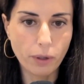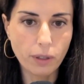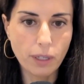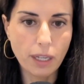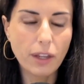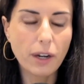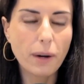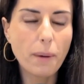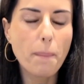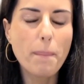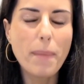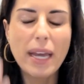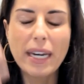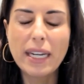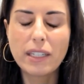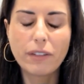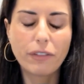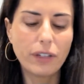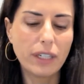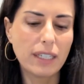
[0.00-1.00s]
And there are many
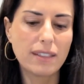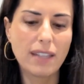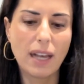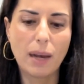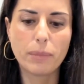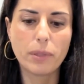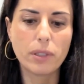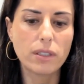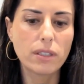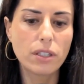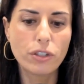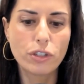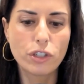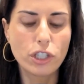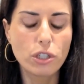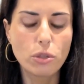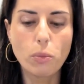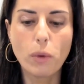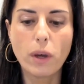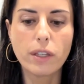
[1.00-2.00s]
different examples. This is
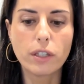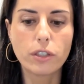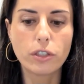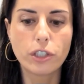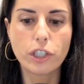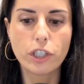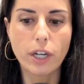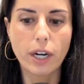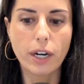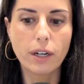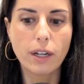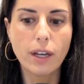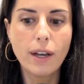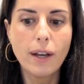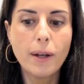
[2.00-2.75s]
just one that she shared.